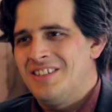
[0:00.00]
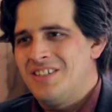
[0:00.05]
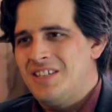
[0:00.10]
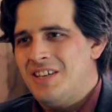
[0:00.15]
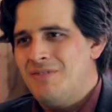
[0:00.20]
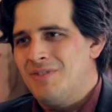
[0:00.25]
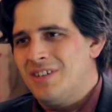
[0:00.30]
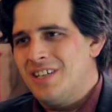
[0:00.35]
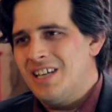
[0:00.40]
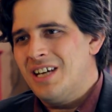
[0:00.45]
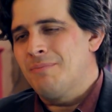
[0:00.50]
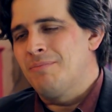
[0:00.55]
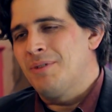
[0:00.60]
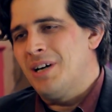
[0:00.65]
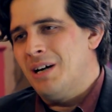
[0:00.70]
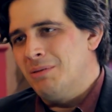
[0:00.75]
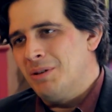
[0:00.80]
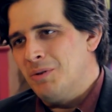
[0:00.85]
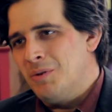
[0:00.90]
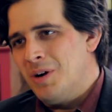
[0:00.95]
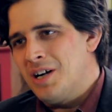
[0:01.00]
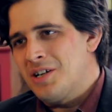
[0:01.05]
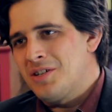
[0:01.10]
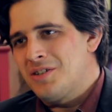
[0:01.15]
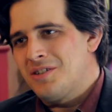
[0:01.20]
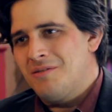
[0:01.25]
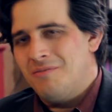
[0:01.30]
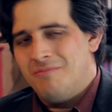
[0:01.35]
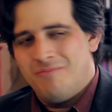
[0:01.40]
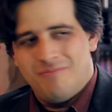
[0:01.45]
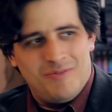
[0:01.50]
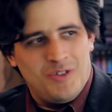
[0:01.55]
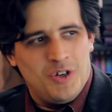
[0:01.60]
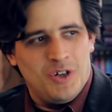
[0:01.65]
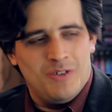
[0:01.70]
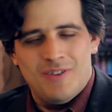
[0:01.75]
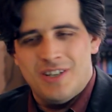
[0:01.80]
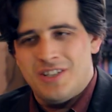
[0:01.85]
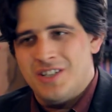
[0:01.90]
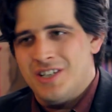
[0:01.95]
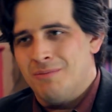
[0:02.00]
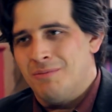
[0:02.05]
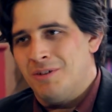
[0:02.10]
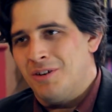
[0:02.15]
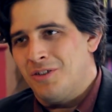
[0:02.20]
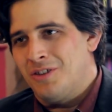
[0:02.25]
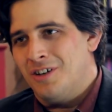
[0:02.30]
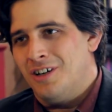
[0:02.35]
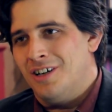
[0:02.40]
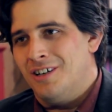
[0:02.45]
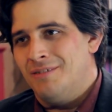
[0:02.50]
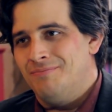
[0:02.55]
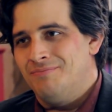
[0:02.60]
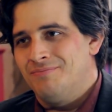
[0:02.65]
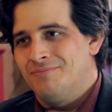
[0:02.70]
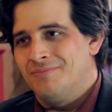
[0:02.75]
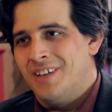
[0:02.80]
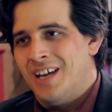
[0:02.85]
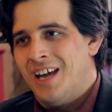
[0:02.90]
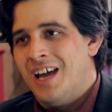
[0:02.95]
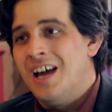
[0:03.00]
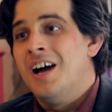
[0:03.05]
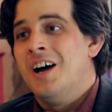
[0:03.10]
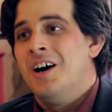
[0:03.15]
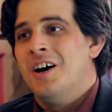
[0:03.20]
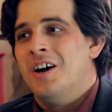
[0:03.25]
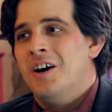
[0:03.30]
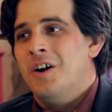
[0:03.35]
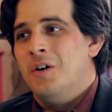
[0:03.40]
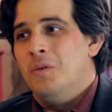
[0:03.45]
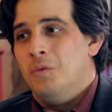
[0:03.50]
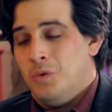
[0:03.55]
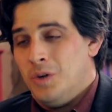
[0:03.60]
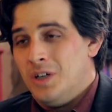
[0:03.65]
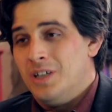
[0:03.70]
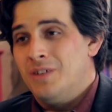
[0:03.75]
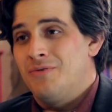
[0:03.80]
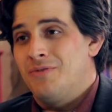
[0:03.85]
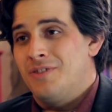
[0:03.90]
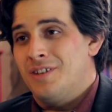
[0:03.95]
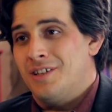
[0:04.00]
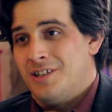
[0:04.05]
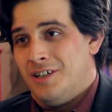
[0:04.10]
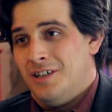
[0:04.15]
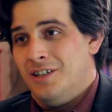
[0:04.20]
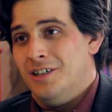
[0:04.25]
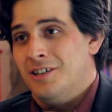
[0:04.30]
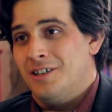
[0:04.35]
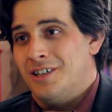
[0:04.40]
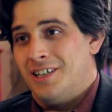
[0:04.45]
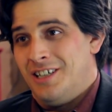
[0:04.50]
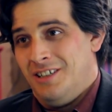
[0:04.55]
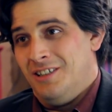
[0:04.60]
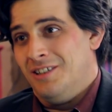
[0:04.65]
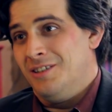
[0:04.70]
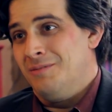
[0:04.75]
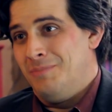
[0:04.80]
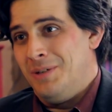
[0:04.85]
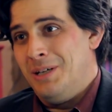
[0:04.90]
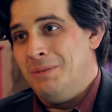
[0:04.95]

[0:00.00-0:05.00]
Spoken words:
And Stephen King probably watched Corvette Summer and thought, what if the car killed